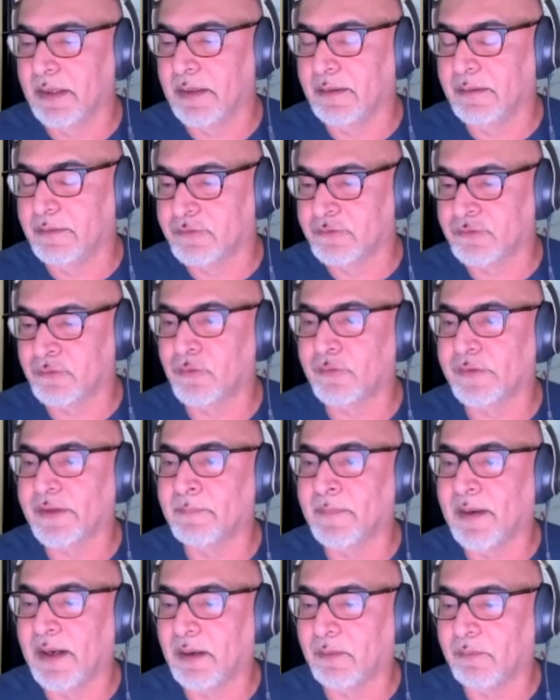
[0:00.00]
sort
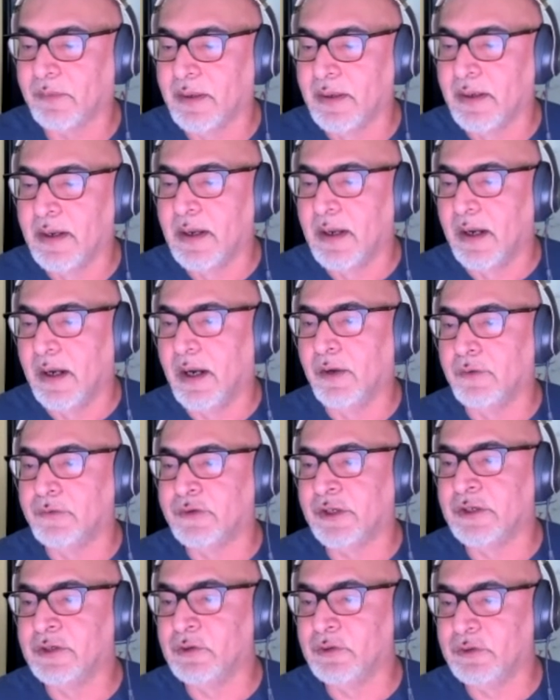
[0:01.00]
them out So you
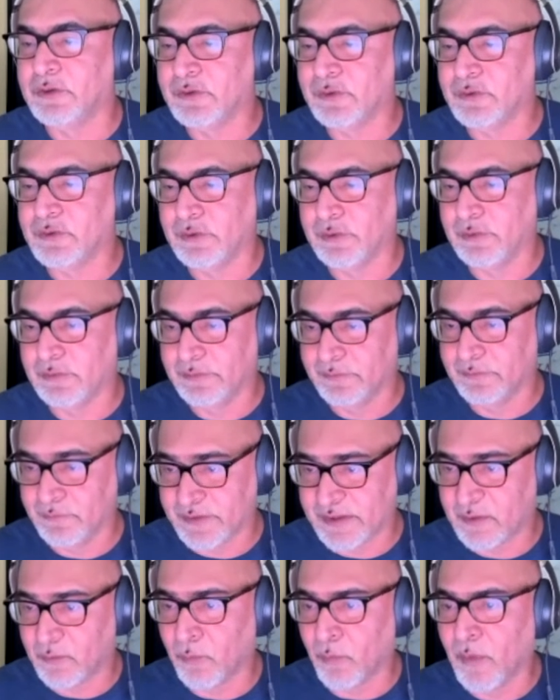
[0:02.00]
can you
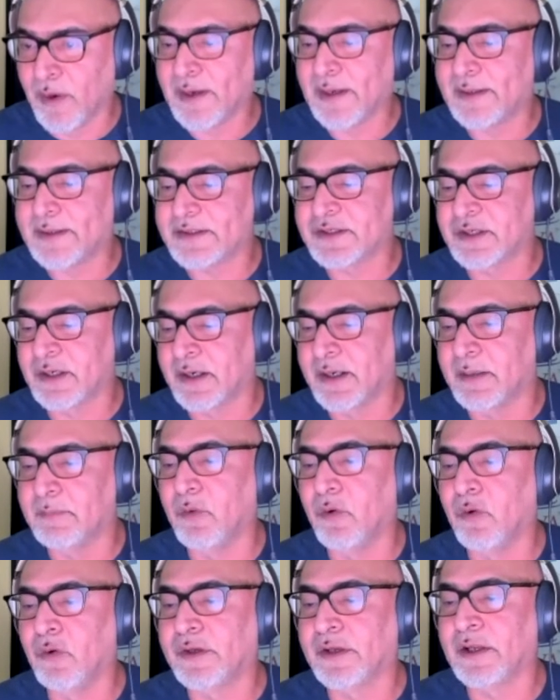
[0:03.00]
read one at a time,
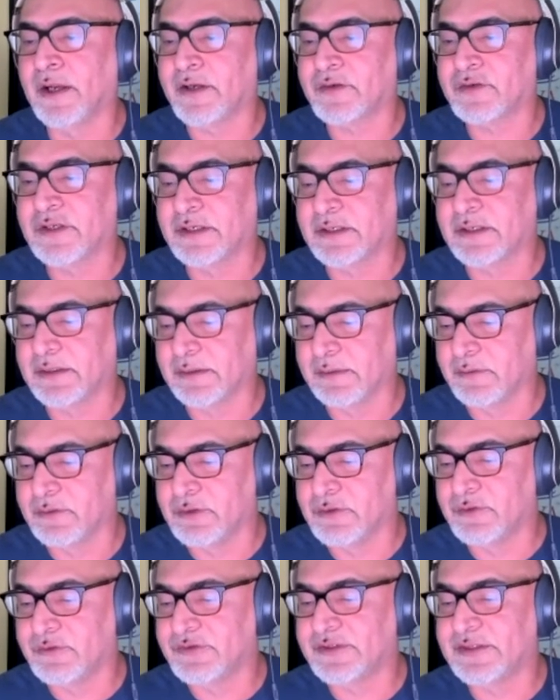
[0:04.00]
or you can actually use the